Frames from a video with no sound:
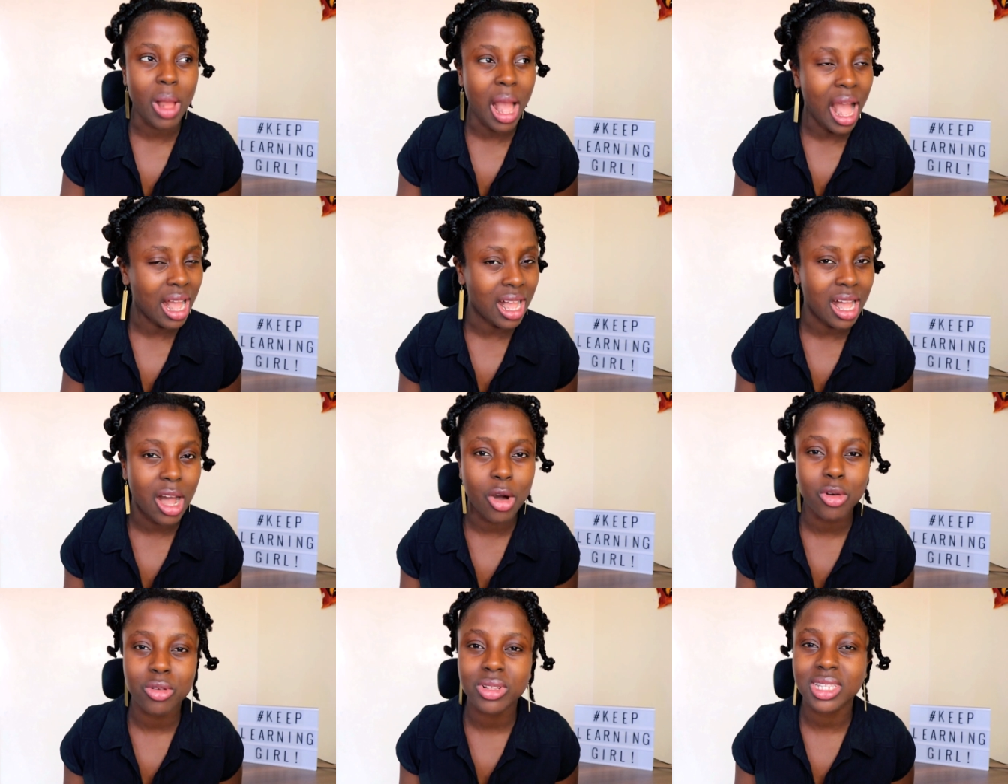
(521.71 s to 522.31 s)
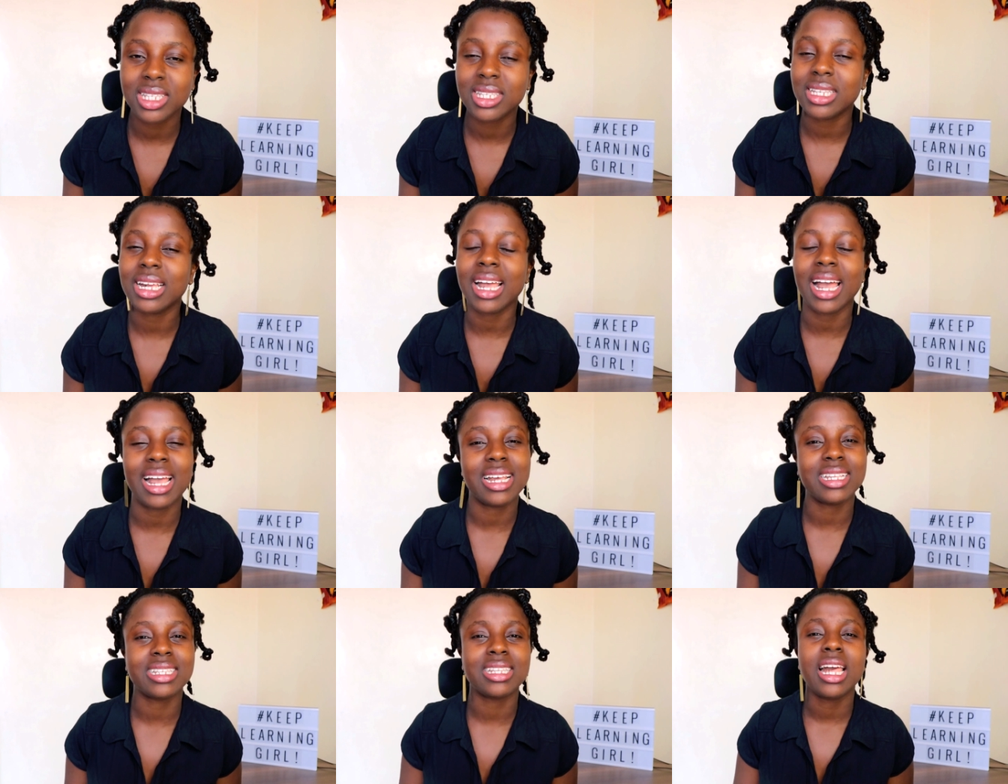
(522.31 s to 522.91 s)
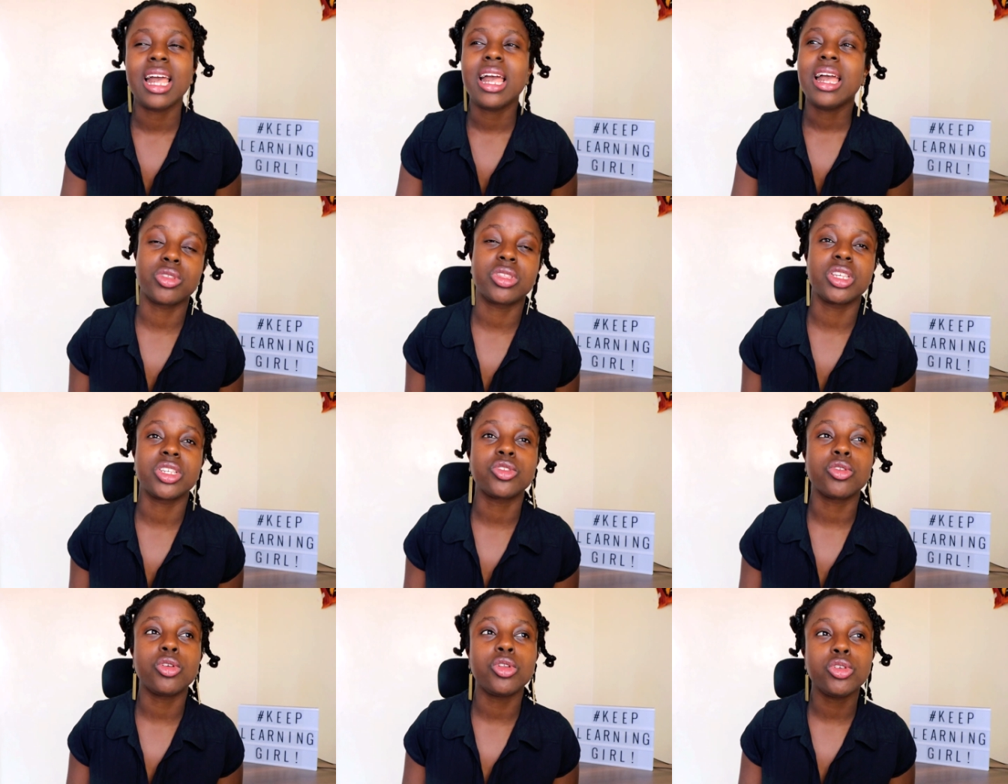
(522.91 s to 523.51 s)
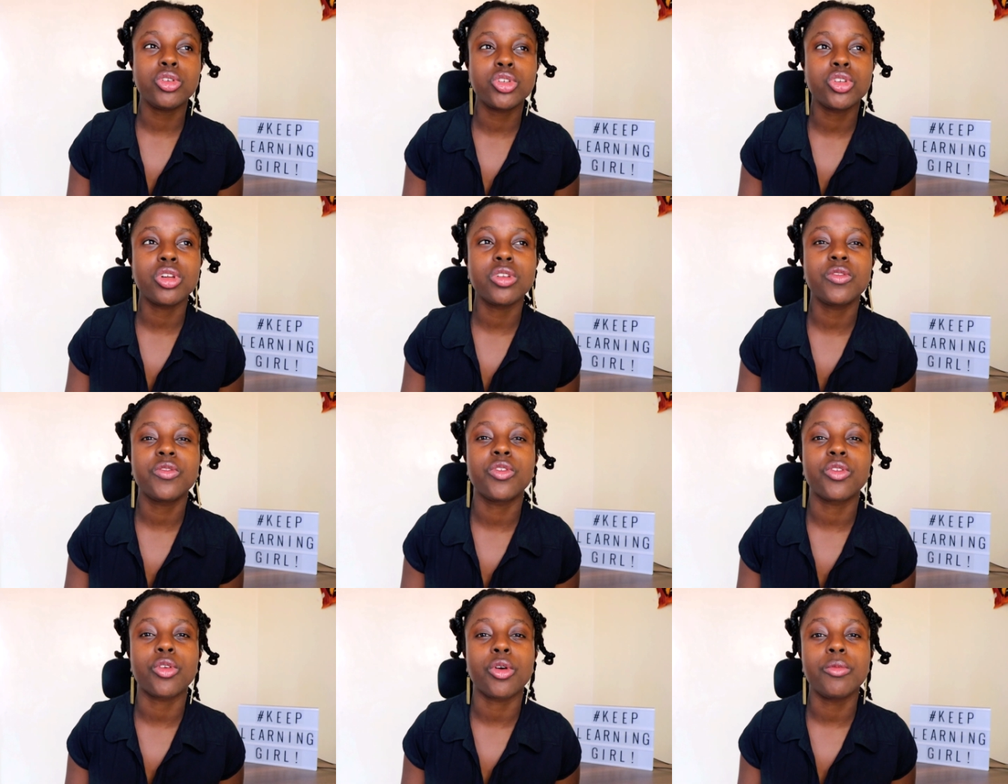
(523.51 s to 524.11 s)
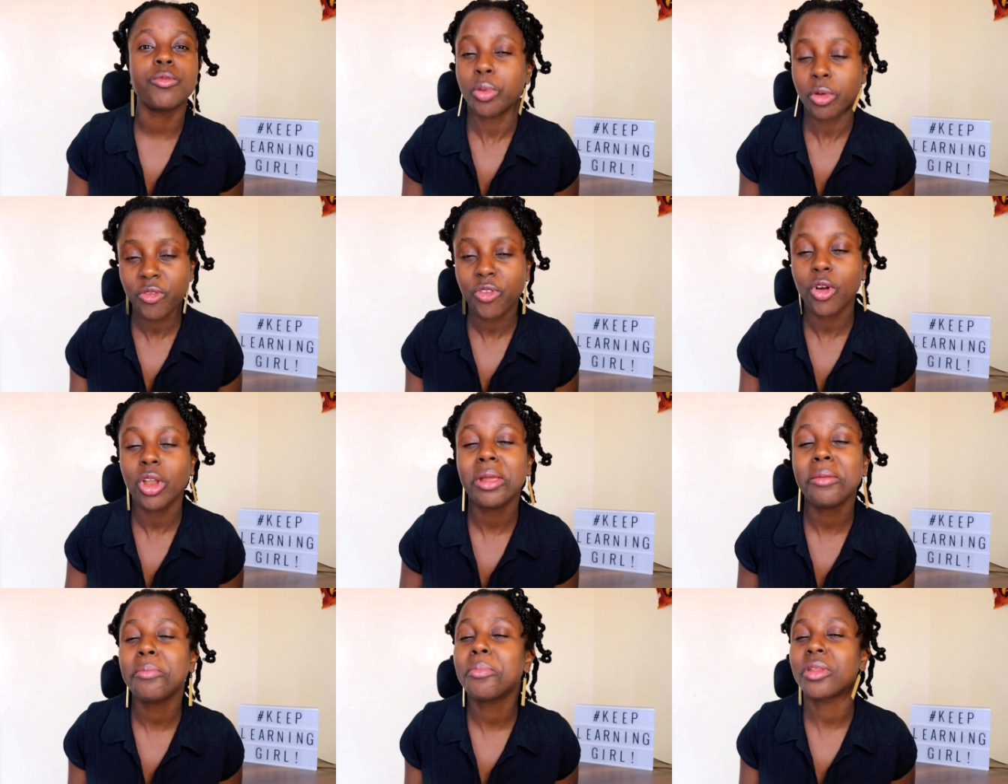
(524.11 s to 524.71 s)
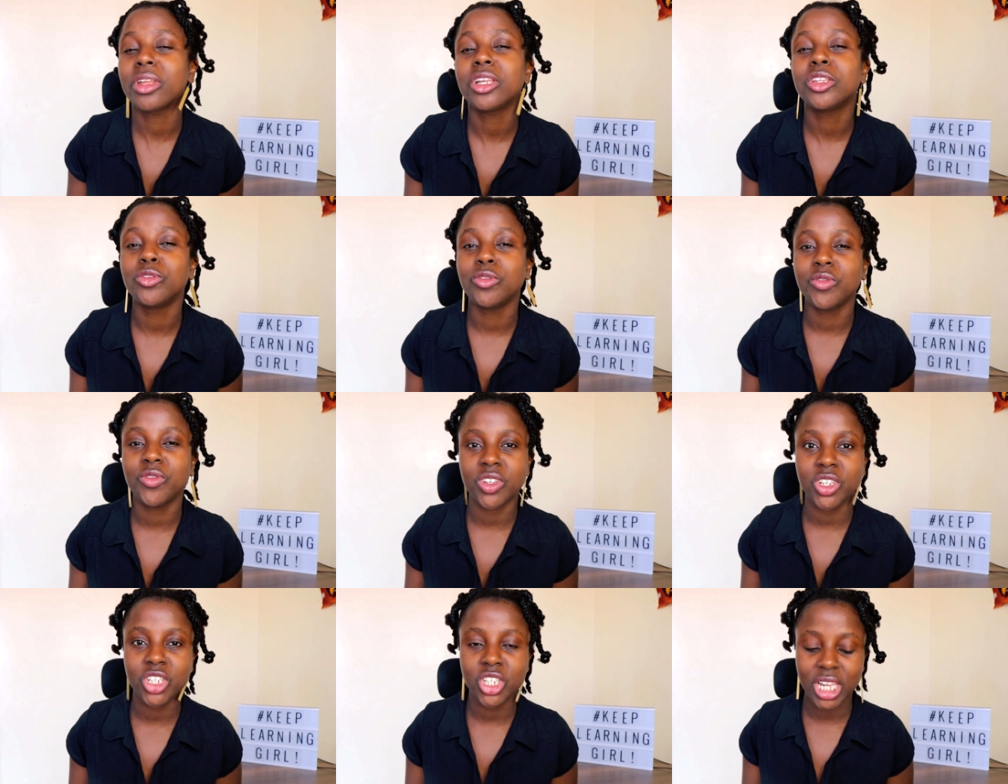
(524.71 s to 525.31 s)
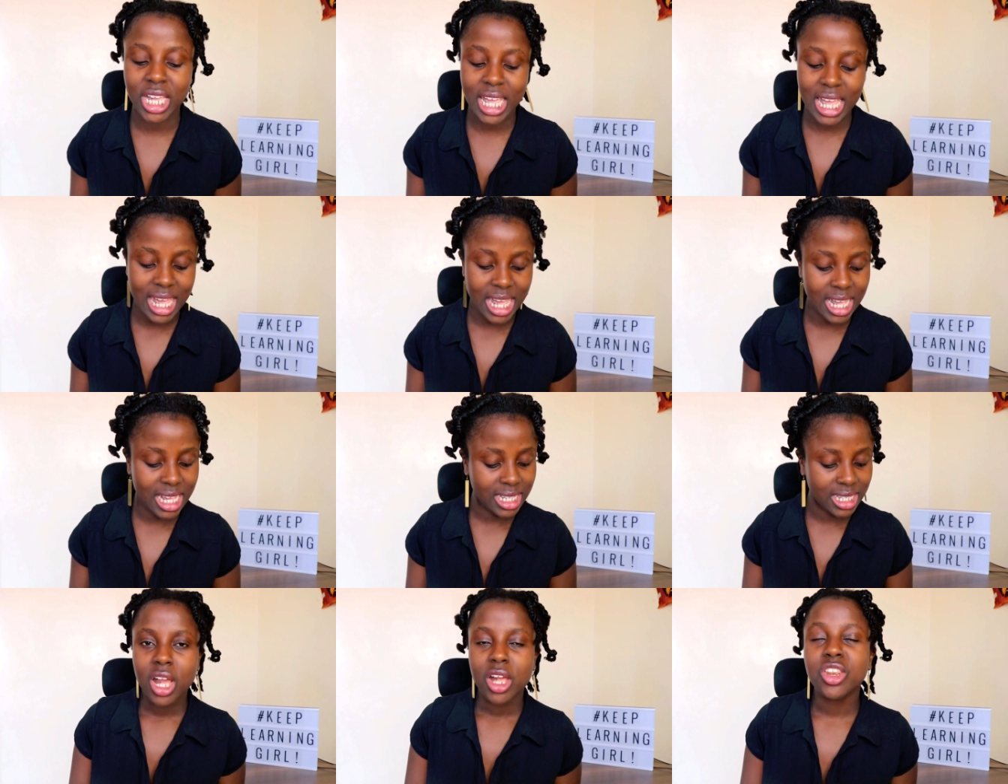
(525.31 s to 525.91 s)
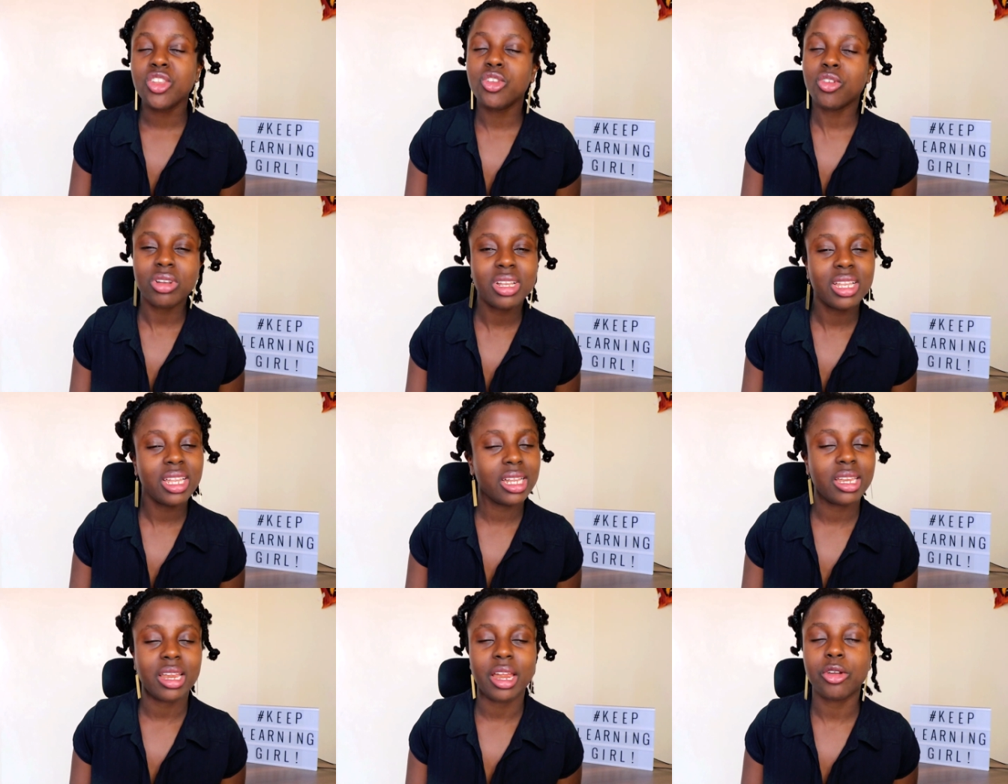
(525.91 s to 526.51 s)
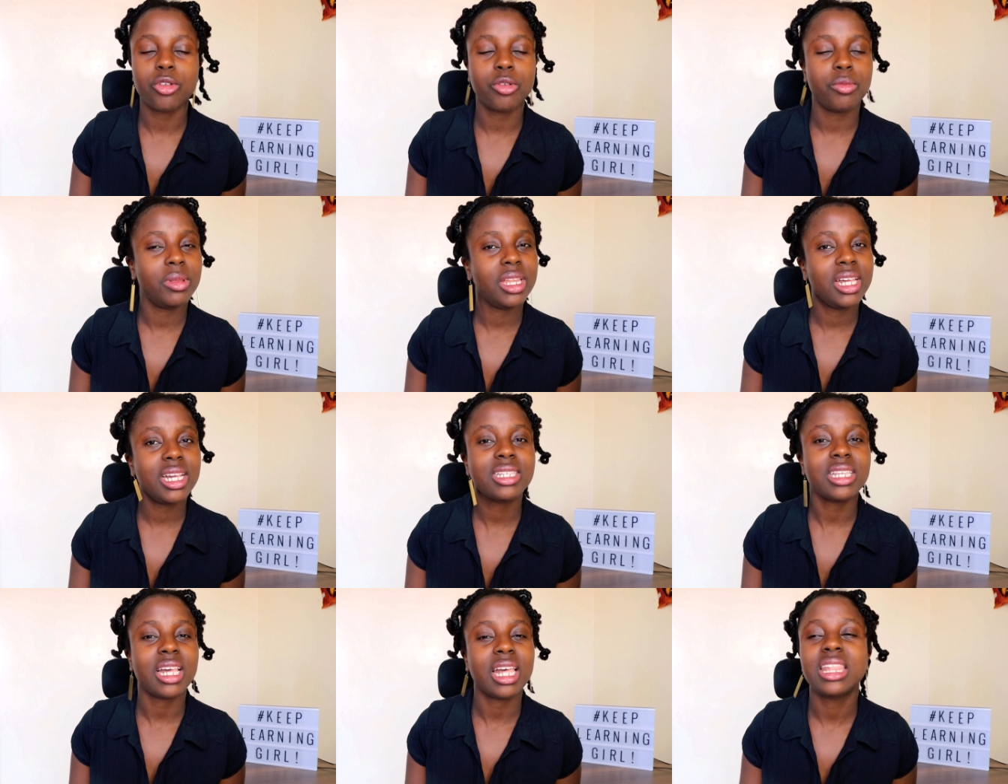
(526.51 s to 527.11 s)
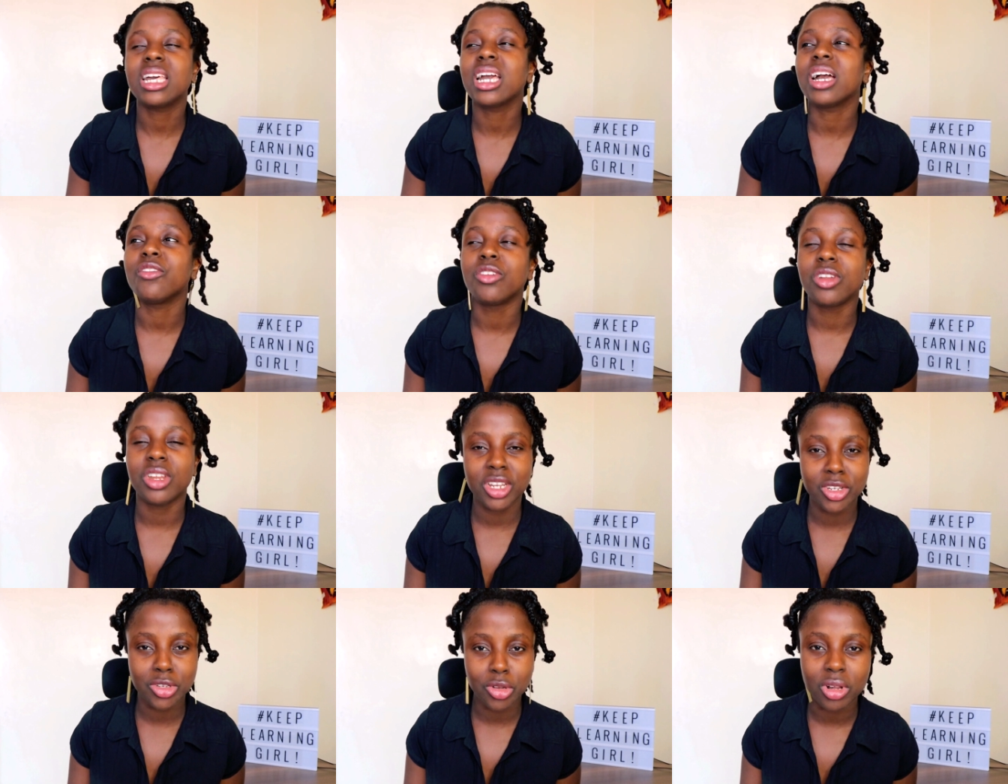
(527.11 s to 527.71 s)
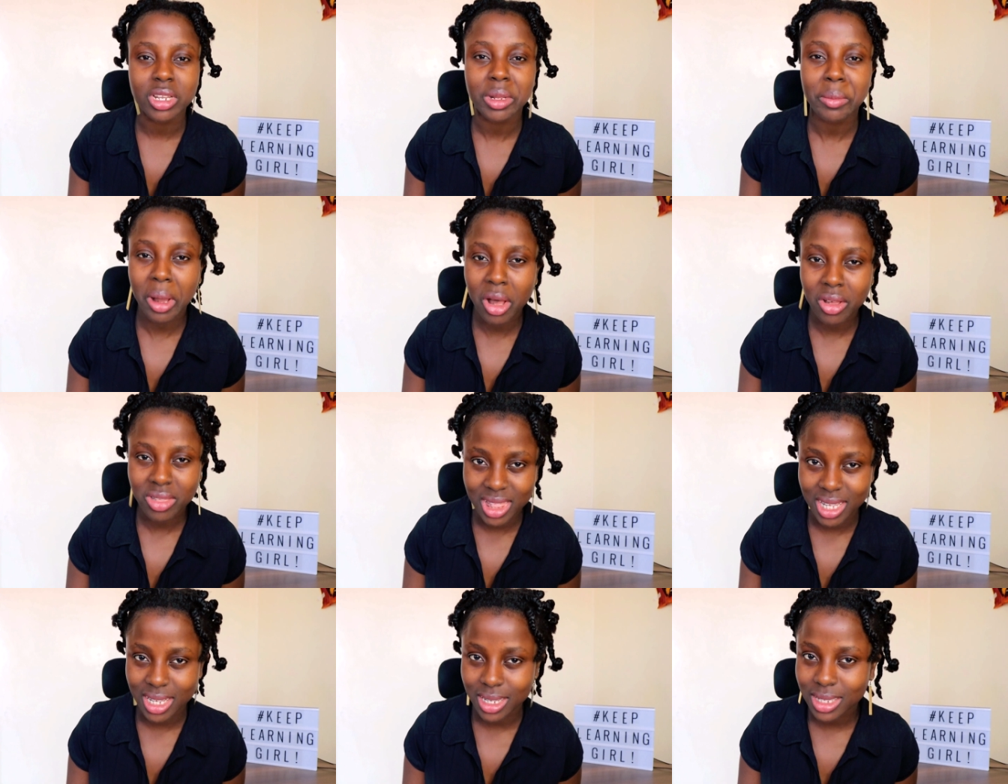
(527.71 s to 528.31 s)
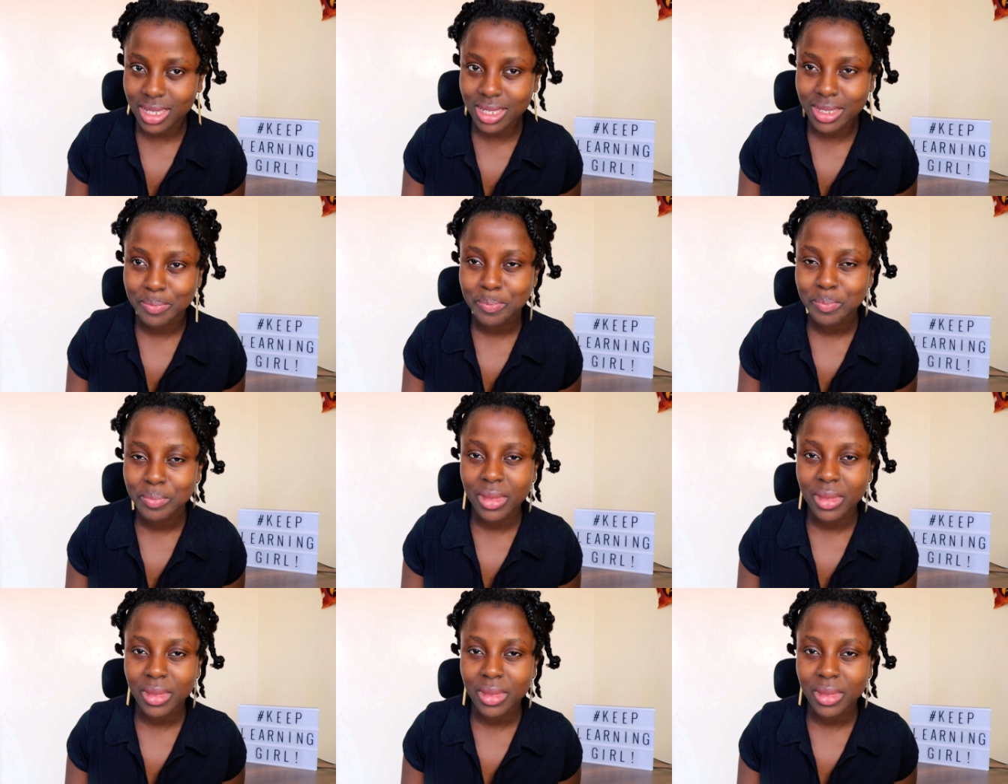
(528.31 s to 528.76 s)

accounts guys so the solution from falling prey to phishing is don't click random links i think i've already talked about this